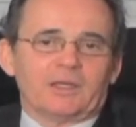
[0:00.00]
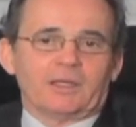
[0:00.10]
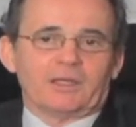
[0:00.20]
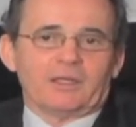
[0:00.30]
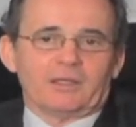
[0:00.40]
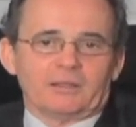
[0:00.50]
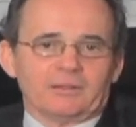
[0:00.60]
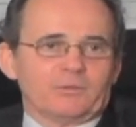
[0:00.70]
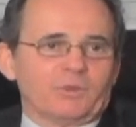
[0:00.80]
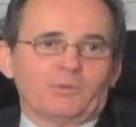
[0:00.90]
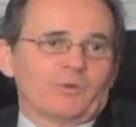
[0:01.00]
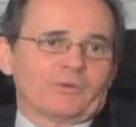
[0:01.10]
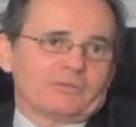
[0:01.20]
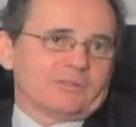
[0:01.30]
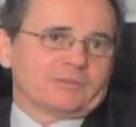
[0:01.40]
And we won't,
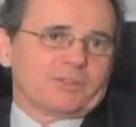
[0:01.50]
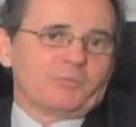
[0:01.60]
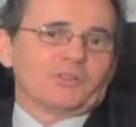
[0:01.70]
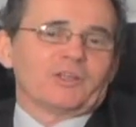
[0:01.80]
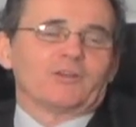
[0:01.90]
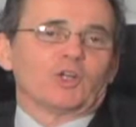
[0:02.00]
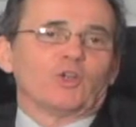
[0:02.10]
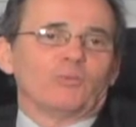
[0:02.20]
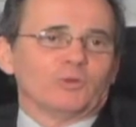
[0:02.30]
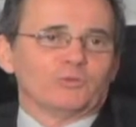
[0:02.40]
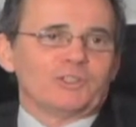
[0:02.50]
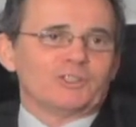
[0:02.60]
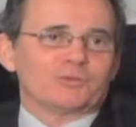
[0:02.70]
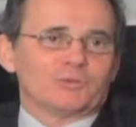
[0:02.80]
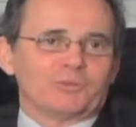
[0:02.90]
you know, the build out of global
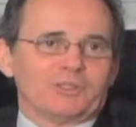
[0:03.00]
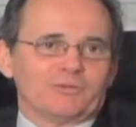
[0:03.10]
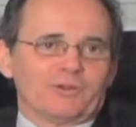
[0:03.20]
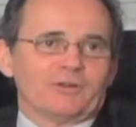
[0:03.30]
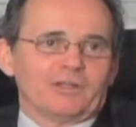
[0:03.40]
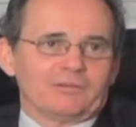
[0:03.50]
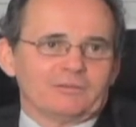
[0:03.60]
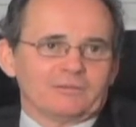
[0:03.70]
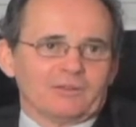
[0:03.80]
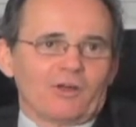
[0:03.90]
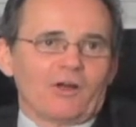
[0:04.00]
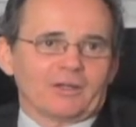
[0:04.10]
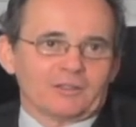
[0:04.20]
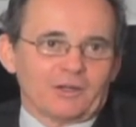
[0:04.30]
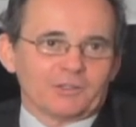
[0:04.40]
reach will be a very
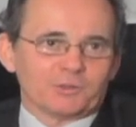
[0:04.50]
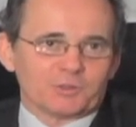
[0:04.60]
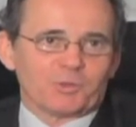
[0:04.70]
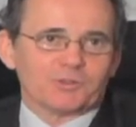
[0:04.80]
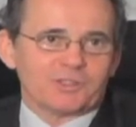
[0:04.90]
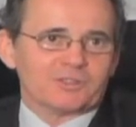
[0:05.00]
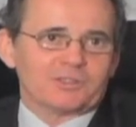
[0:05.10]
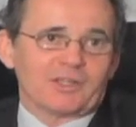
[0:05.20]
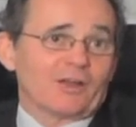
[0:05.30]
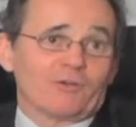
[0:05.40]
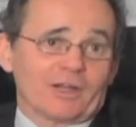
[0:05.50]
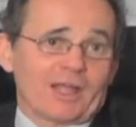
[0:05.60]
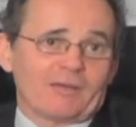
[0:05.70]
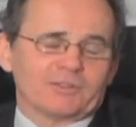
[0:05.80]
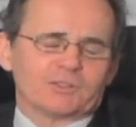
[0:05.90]
long and arduous process, and they already
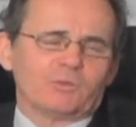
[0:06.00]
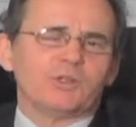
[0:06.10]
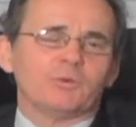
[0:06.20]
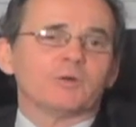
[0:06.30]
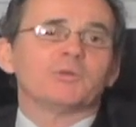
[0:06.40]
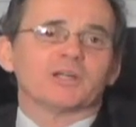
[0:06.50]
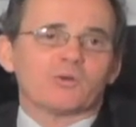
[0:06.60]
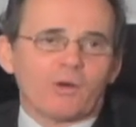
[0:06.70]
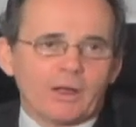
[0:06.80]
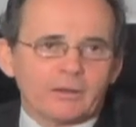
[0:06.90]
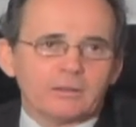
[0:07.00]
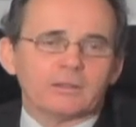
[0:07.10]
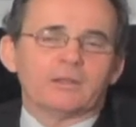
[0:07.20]
have it. So we will be acquired